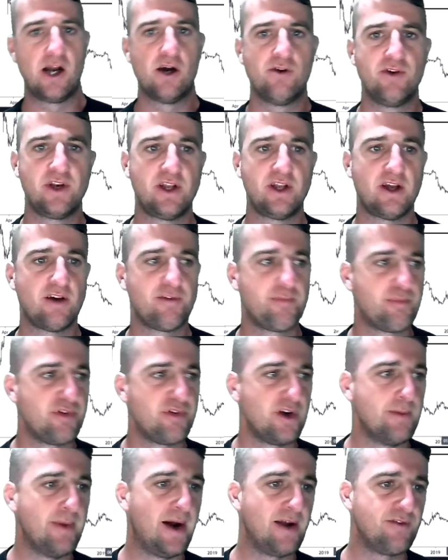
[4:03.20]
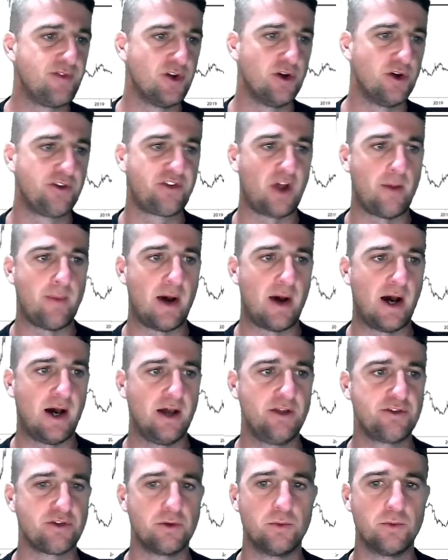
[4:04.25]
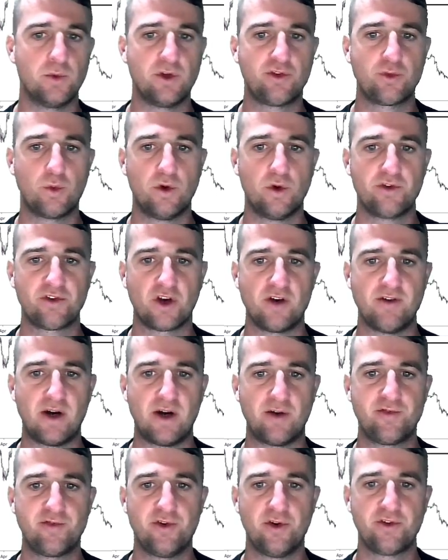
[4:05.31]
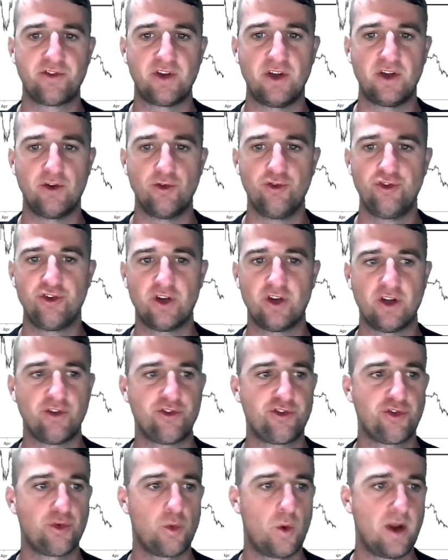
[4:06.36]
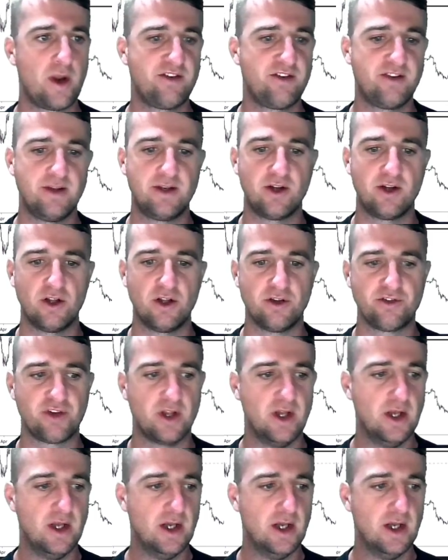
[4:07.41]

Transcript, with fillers: already have pre-marked the all-time highs up, which was at around $1,420.